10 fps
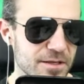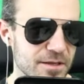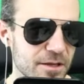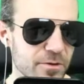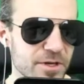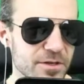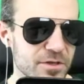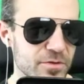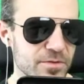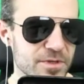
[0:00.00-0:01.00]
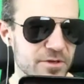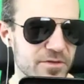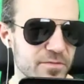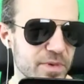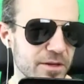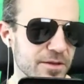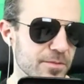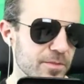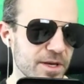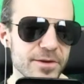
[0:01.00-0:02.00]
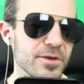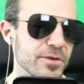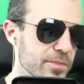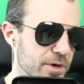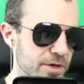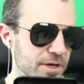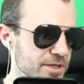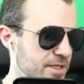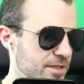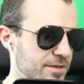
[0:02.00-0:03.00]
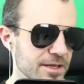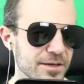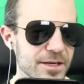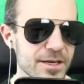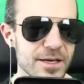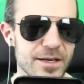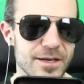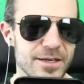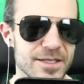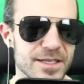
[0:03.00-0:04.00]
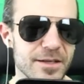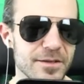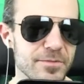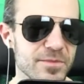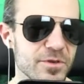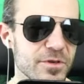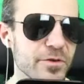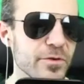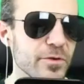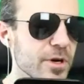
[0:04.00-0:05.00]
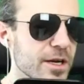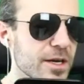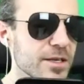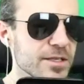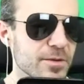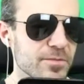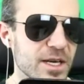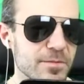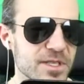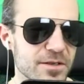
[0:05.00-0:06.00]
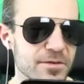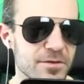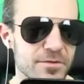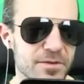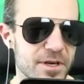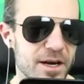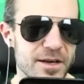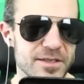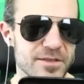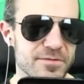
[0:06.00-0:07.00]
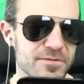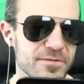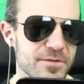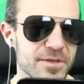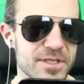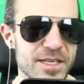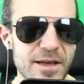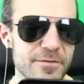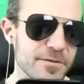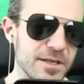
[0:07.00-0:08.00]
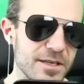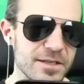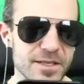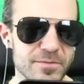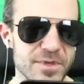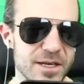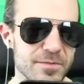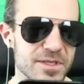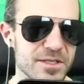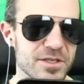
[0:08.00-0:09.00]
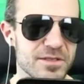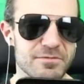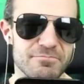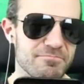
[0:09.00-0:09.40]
and looking to sort of build them into products and then sell them to you, sometimes under the guise of safety, sometimes just